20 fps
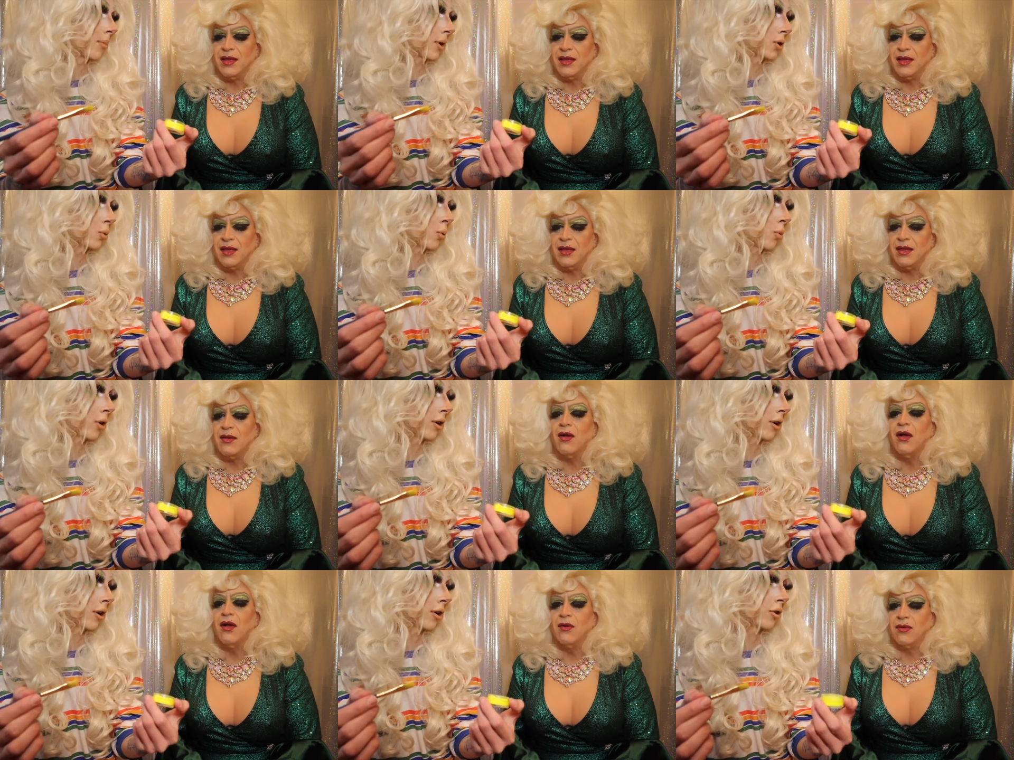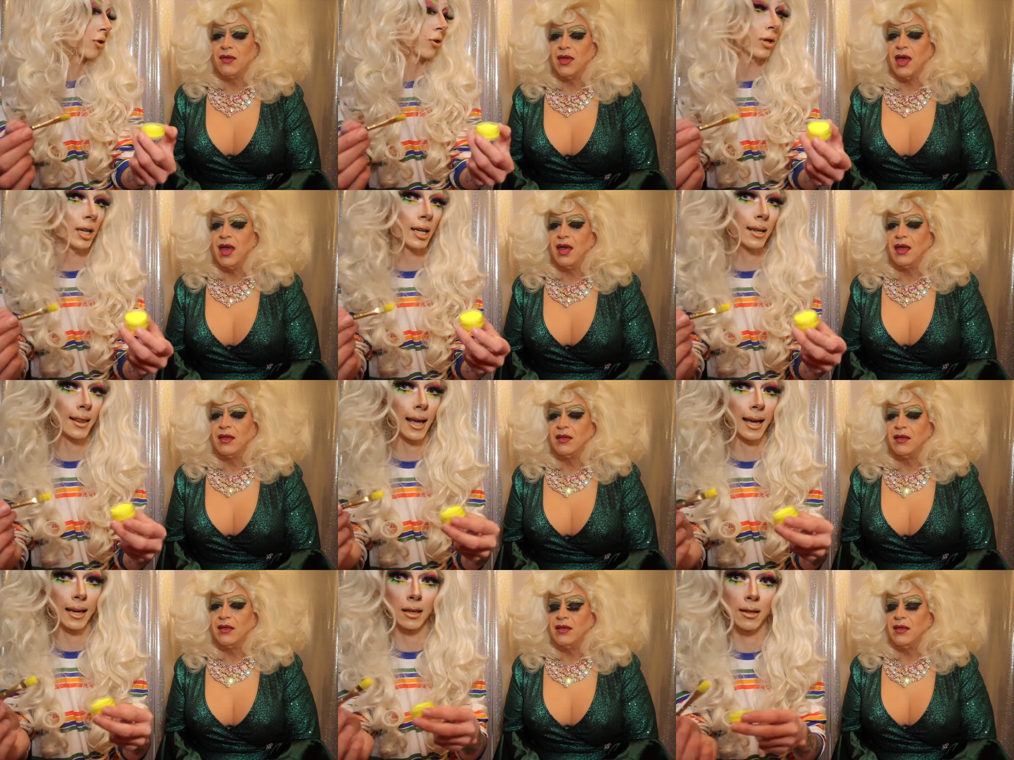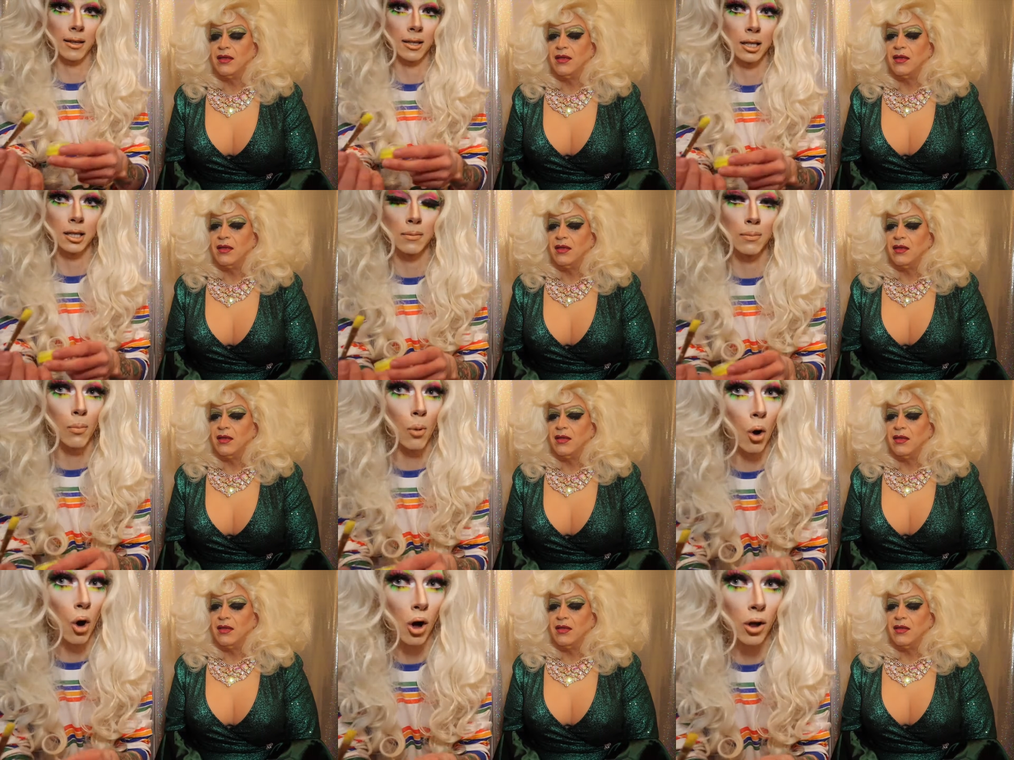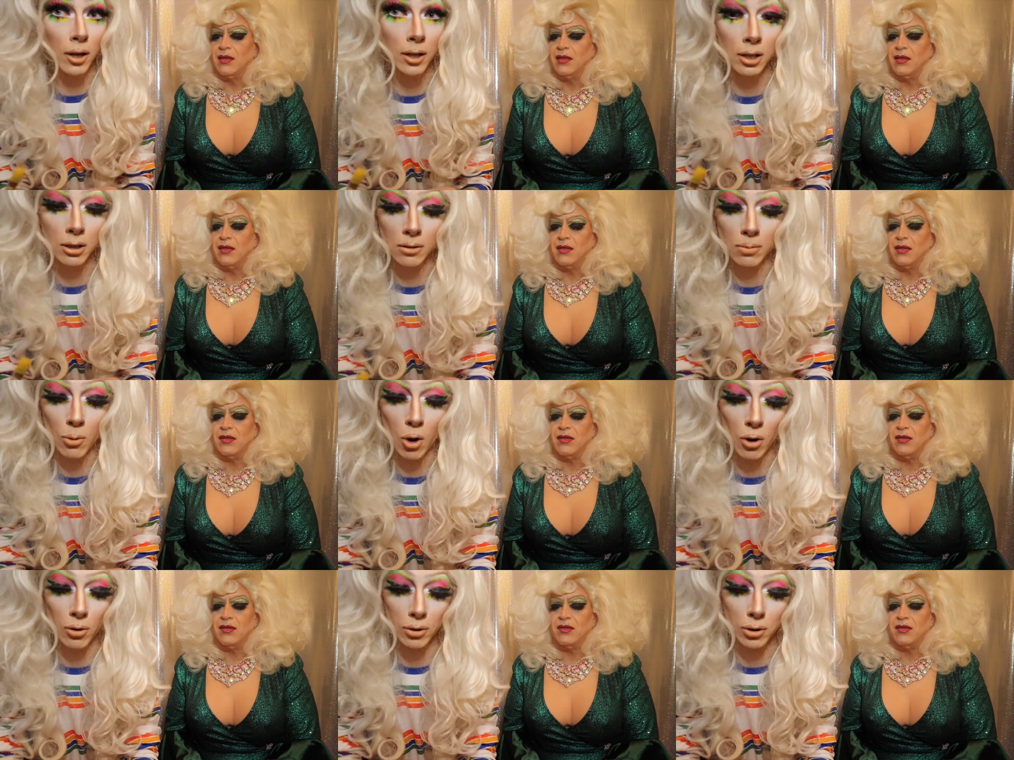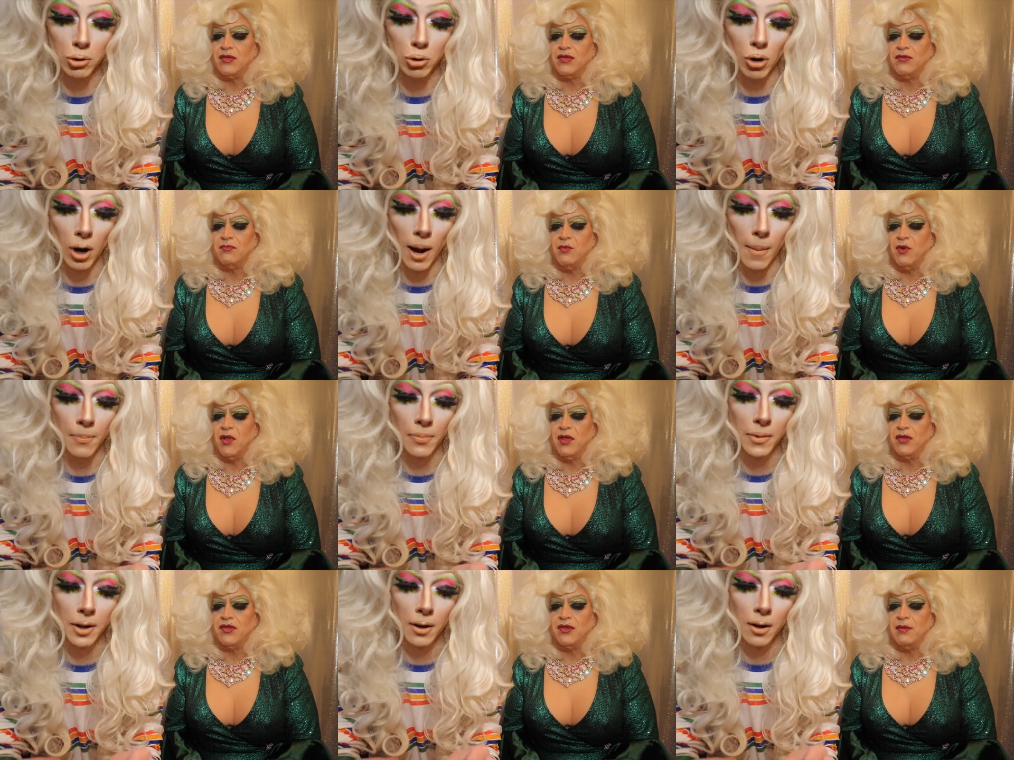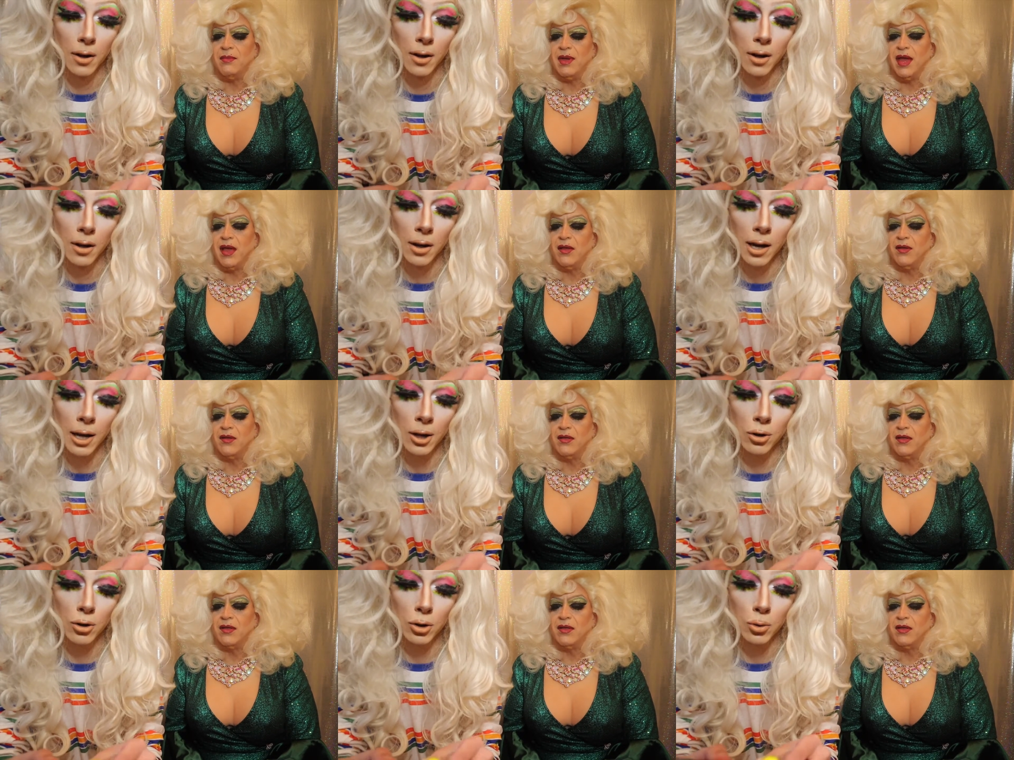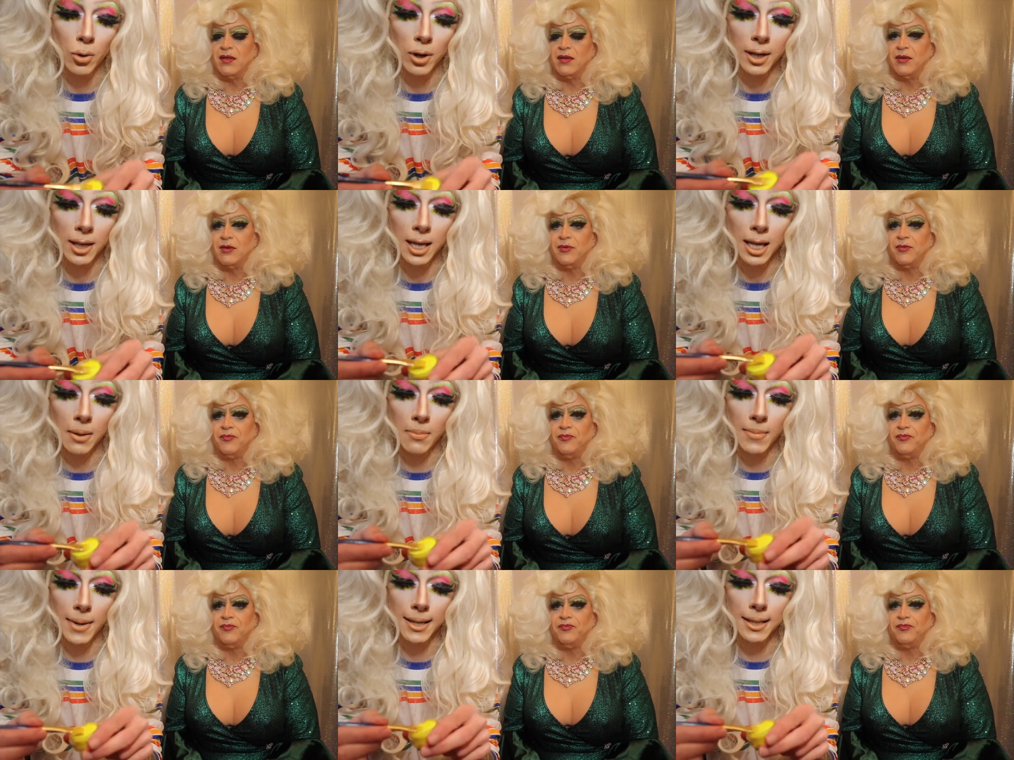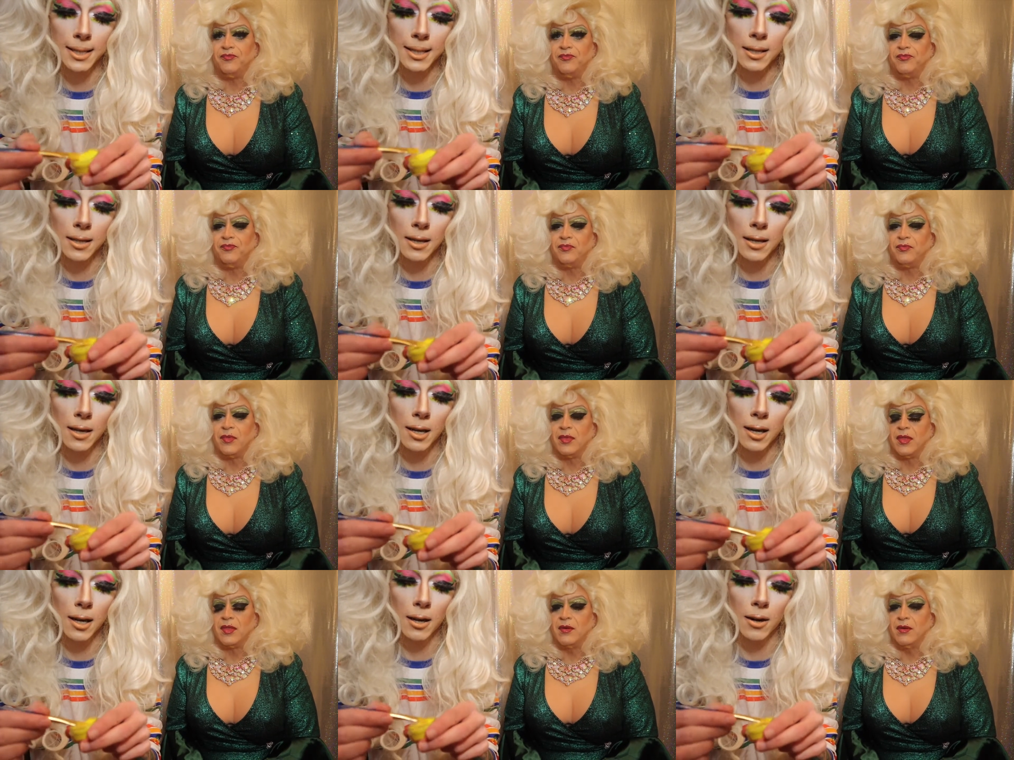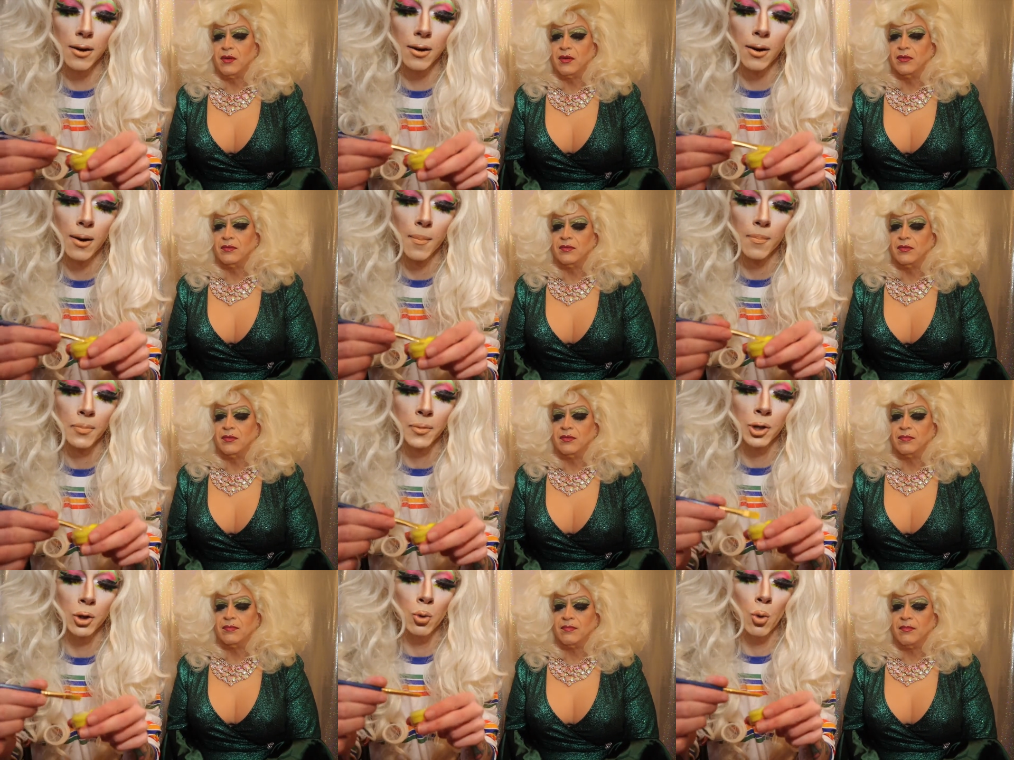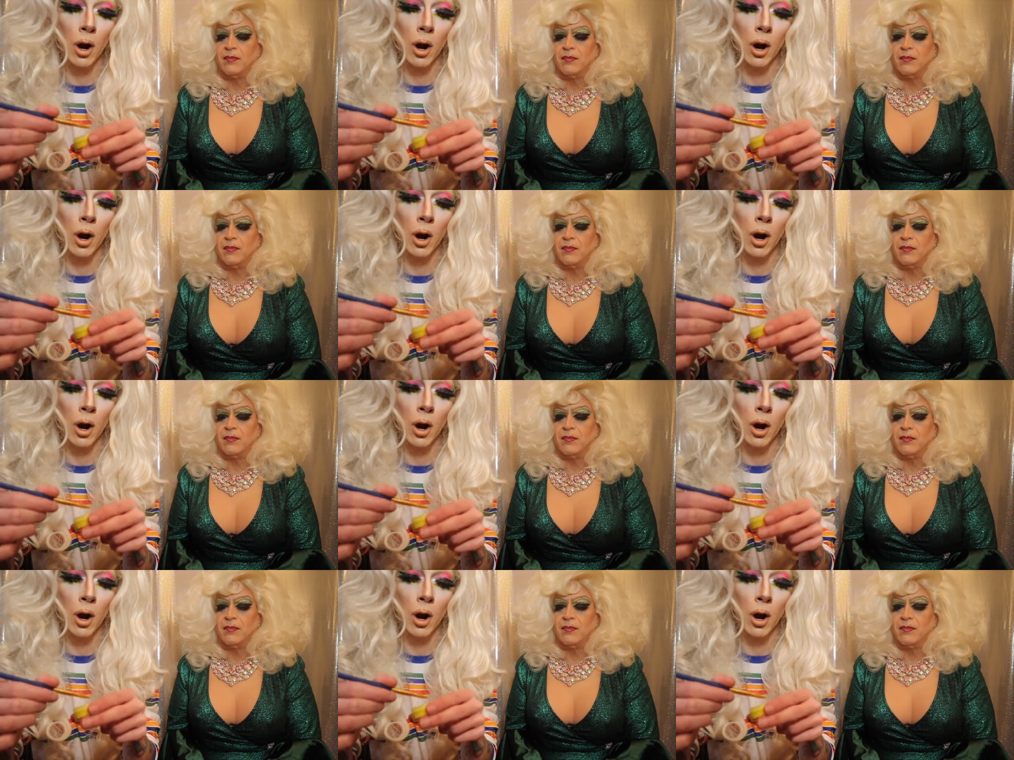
Speaker 1: much water. Okay. You need like the smallest, smallest drop. Smallest amount. And you just want to keep mixing it. Mm -hmm.